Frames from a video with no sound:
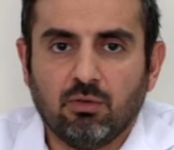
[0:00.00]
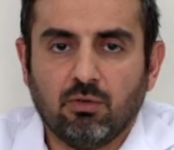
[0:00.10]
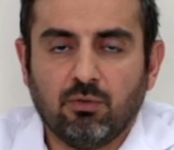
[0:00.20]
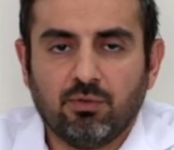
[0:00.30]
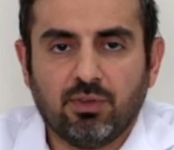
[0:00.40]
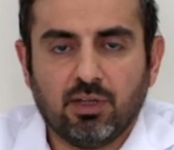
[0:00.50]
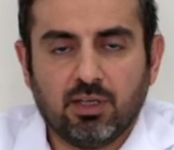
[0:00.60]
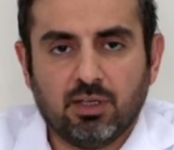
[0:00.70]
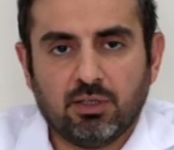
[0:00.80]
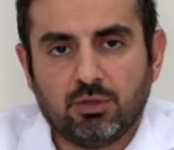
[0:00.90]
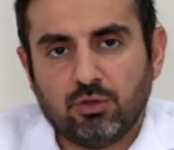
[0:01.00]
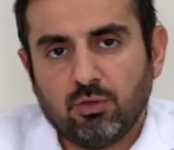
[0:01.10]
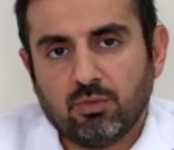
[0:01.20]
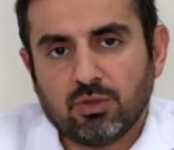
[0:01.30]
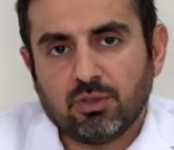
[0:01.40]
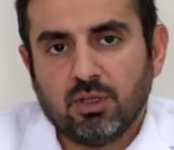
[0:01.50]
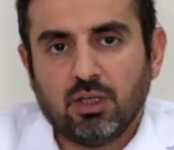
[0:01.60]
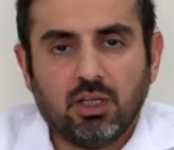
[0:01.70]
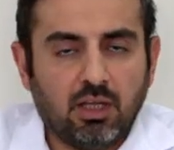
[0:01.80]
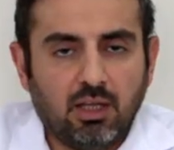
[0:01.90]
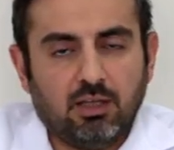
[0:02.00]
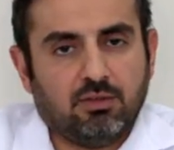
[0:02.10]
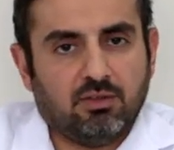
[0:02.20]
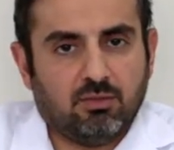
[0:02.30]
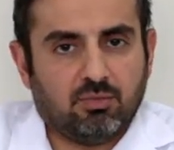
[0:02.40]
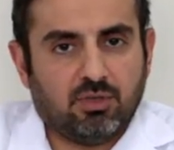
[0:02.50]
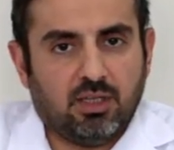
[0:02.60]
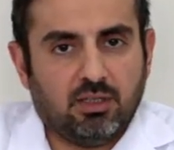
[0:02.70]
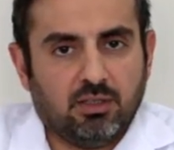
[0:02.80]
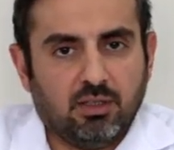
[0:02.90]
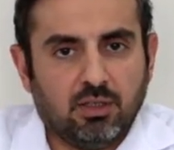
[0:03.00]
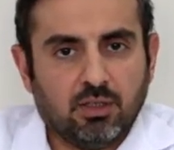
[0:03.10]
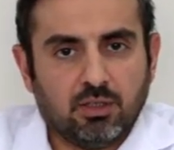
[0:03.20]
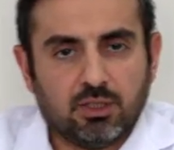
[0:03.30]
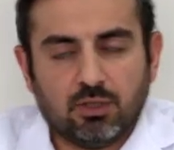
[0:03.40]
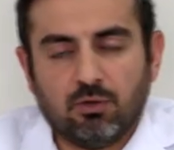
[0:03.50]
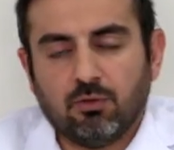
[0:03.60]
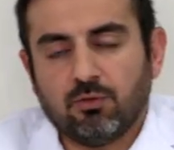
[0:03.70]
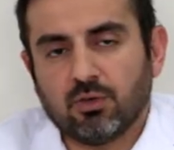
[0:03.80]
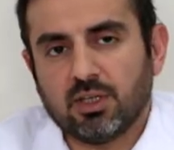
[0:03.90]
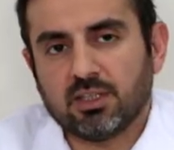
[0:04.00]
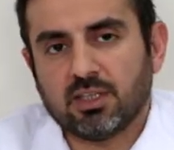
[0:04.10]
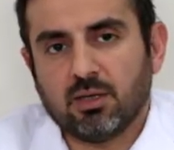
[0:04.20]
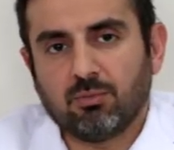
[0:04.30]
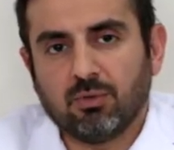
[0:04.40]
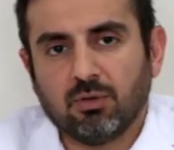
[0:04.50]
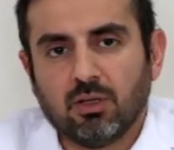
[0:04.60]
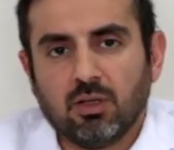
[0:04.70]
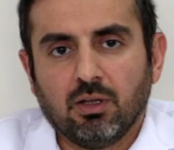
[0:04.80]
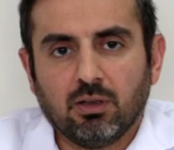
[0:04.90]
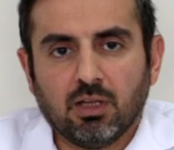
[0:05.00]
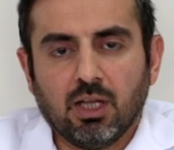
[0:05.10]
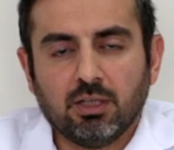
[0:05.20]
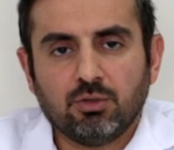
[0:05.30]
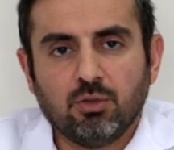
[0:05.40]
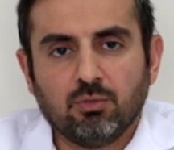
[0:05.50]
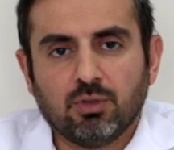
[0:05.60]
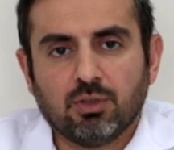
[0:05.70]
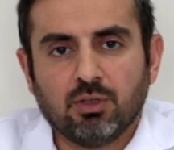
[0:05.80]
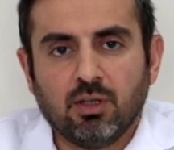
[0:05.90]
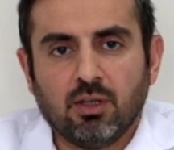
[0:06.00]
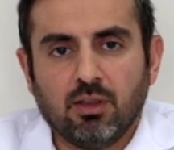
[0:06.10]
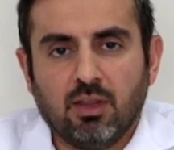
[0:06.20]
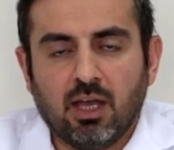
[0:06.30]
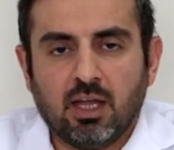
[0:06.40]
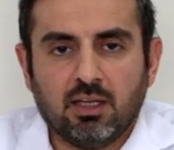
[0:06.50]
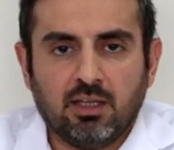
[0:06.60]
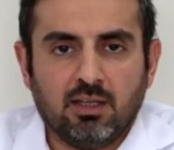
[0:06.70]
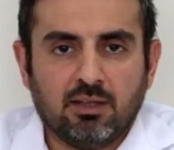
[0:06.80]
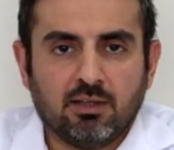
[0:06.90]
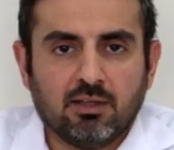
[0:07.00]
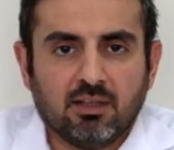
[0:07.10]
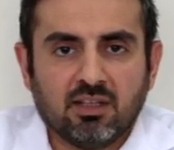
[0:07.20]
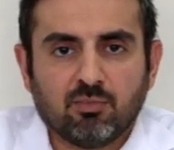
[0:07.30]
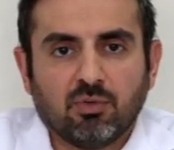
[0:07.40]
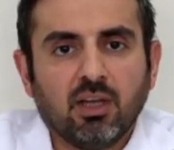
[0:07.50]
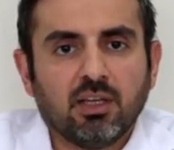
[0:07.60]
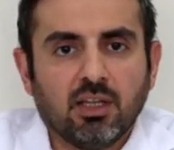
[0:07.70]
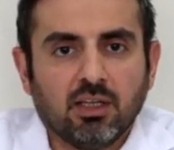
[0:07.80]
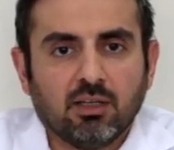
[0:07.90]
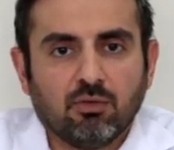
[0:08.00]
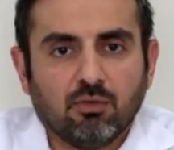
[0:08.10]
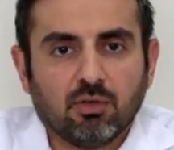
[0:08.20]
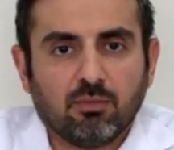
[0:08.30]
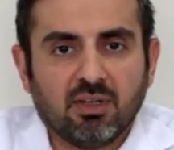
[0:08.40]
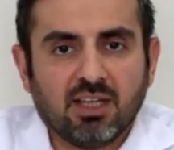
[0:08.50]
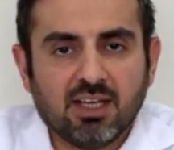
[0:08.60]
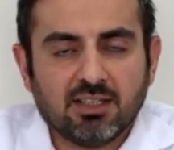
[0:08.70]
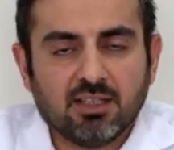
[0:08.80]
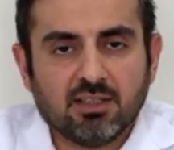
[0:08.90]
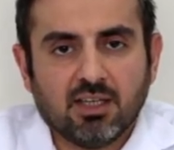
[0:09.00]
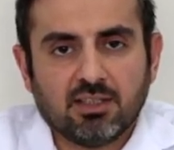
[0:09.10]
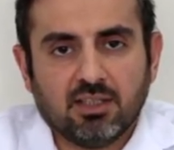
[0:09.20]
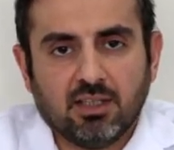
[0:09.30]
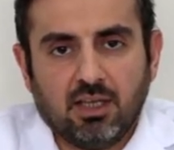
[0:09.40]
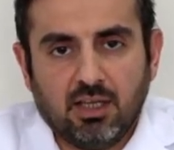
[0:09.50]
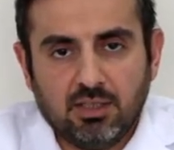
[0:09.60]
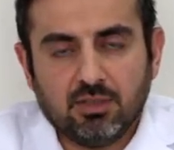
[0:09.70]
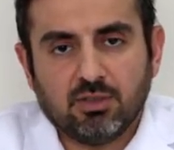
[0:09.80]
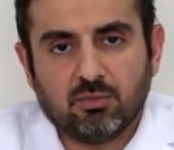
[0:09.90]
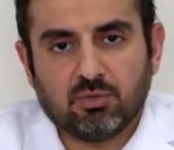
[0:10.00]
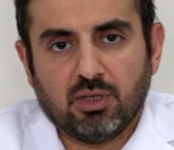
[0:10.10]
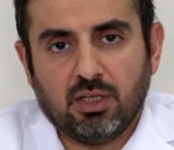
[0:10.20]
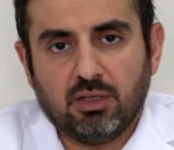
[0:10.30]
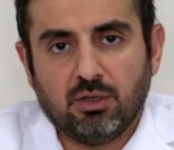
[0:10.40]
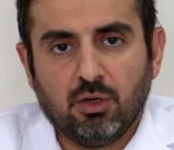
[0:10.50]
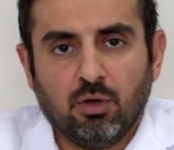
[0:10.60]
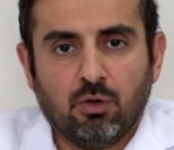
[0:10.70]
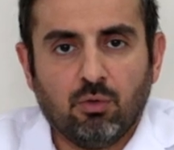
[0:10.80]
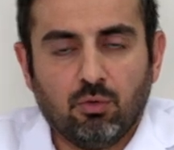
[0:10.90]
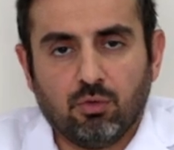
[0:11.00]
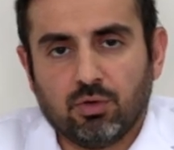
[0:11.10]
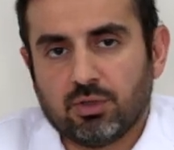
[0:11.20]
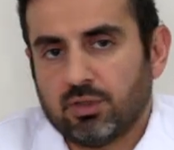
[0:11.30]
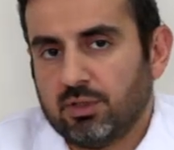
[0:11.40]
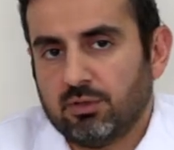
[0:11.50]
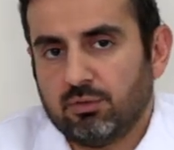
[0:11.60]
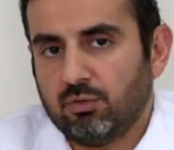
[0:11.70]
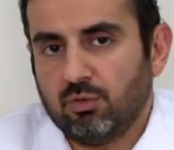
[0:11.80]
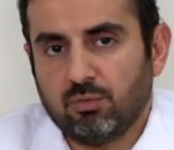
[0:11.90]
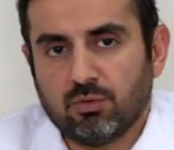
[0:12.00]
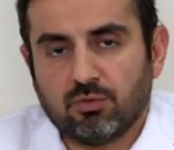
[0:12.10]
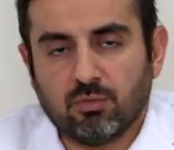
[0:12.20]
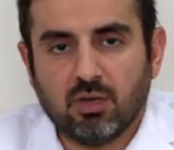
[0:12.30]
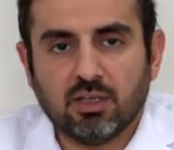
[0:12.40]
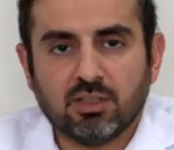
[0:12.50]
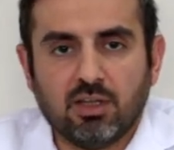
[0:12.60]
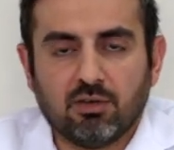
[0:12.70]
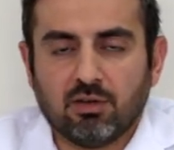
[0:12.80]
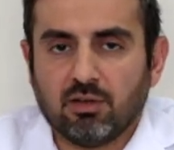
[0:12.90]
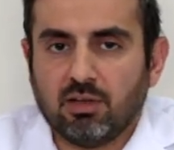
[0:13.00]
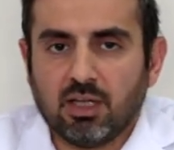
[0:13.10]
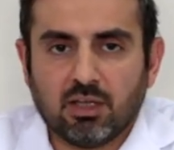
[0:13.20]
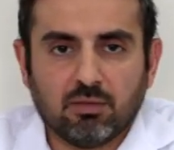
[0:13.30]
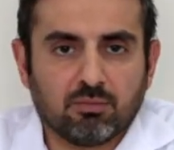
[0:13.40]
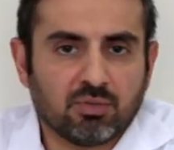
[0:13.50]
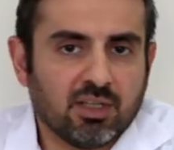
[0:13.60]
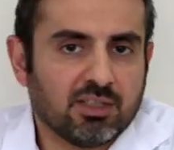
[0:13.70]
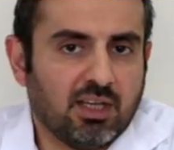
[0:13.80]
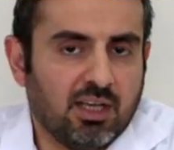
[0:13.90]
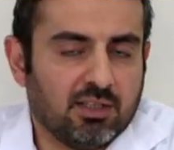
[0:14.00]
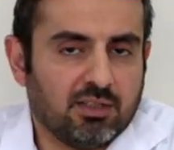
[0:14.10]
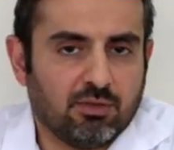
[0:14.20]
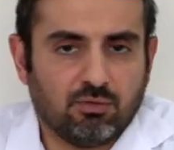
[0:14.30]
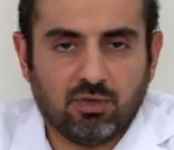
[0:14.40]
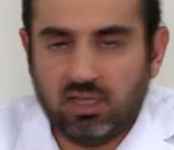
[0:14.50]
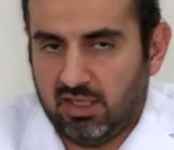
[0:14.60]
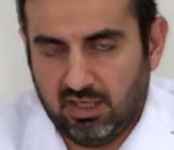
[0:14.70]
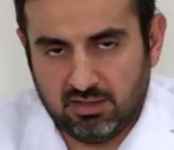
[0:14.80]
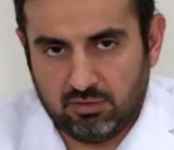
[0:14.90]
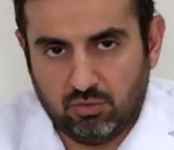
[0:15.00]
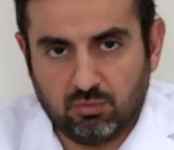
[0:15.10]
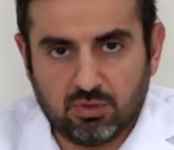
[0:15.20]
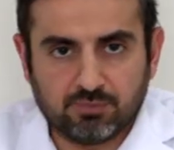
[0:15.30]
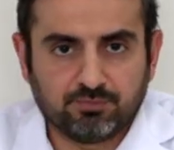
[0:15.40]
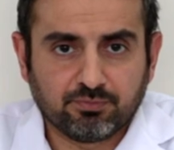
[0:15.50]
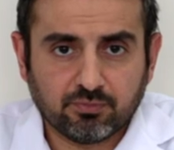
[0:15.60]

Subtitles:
of the tumor into the brain. So for example, lung tumor that is spreading or metastasizing into the brain, or tumor from other area like breast cancer or any other tumor